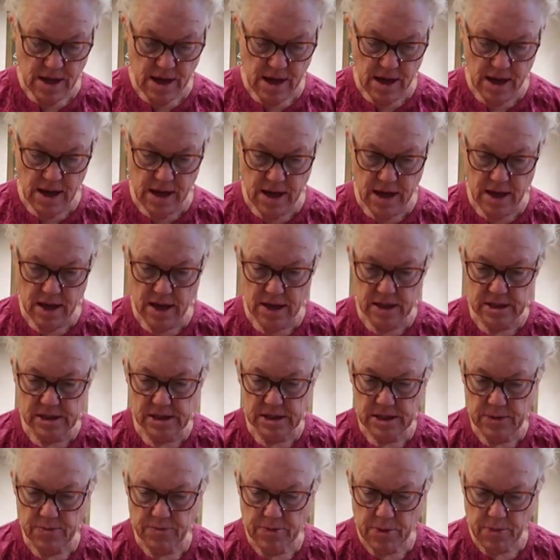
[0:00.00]
I
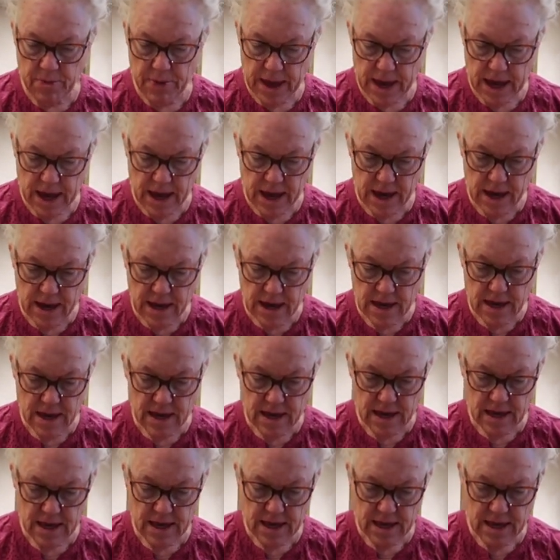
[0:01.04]
unzip the bag
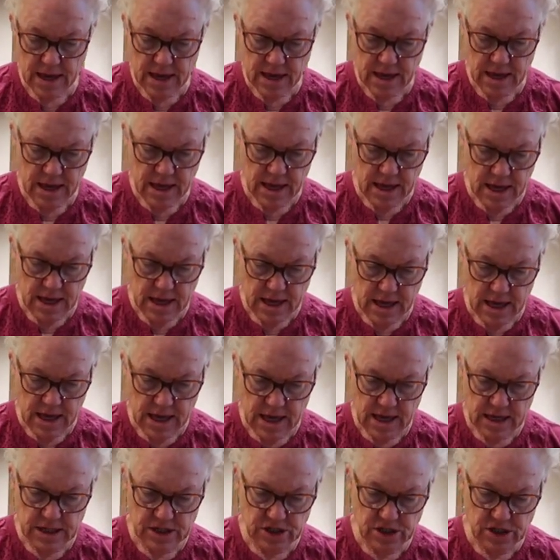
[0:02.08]

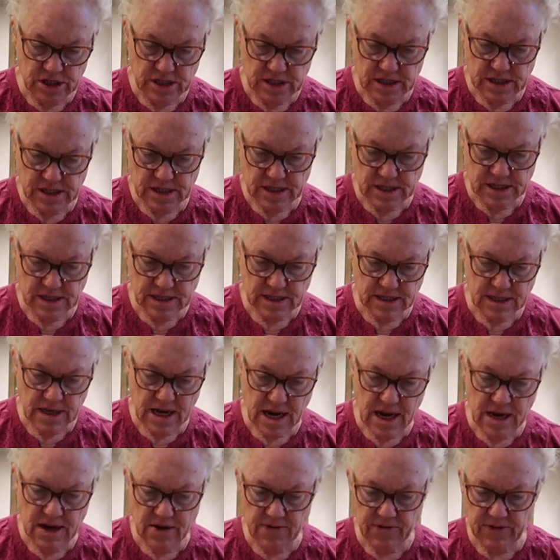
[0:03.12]
and just
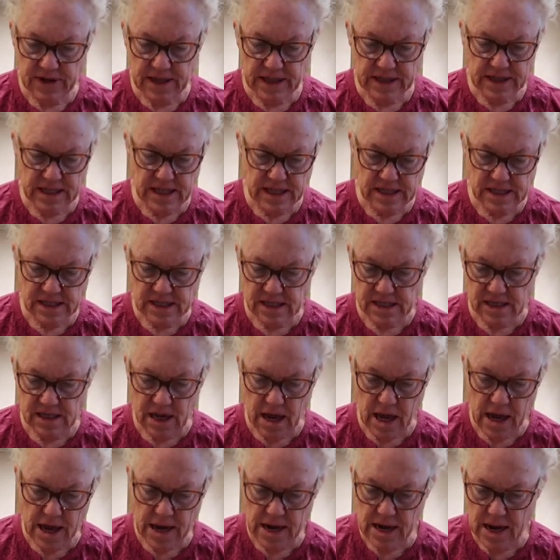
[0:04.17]
kind of let these
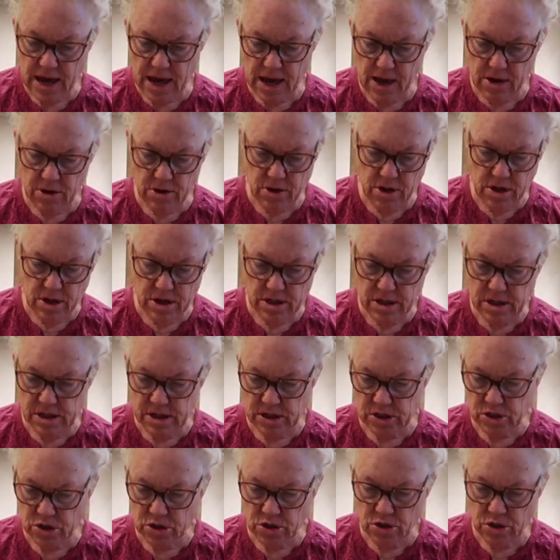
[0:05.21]
slide out onto
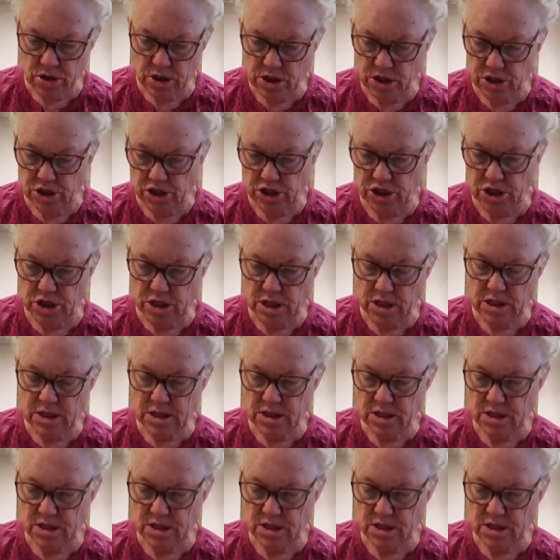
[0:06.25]
this cookie sheet.